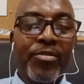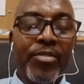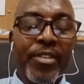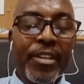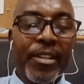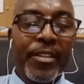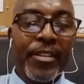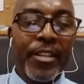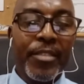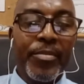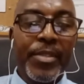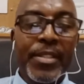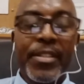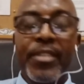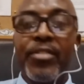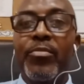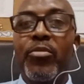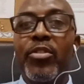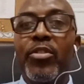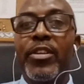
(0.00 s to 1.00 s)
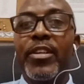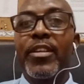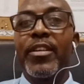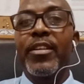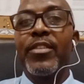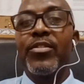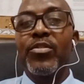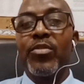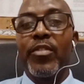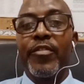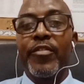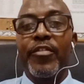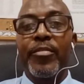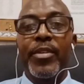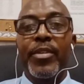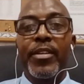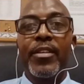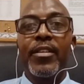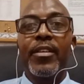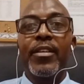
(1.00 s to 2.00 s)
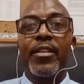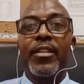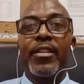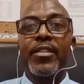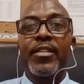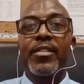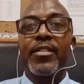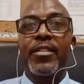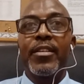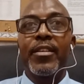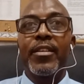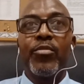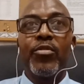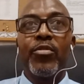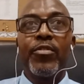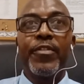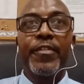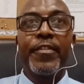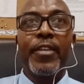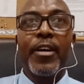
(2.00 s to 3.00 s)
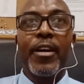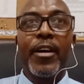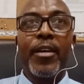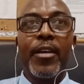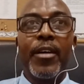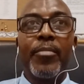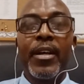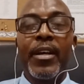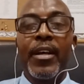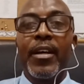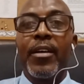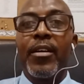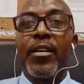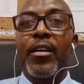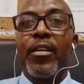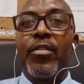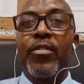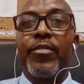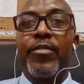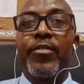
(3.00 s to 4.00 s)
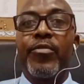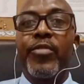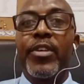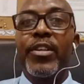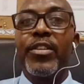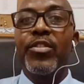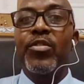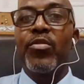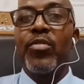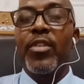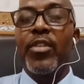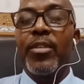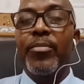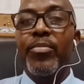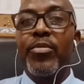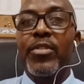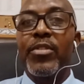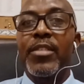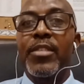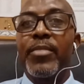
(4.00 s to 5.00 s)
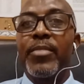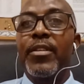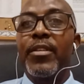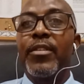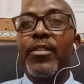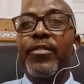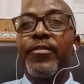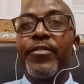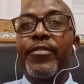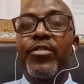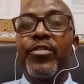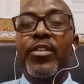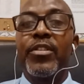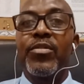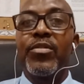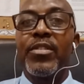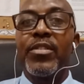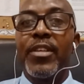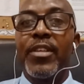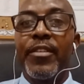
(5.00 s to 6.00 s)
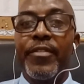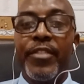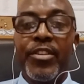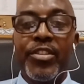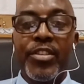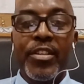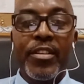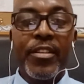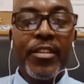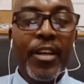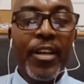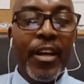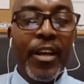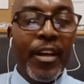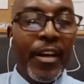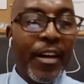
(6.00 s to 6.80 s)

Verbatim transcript: do that, let me say good morning again to everybody listening, both over radio and possibly viewing us on television.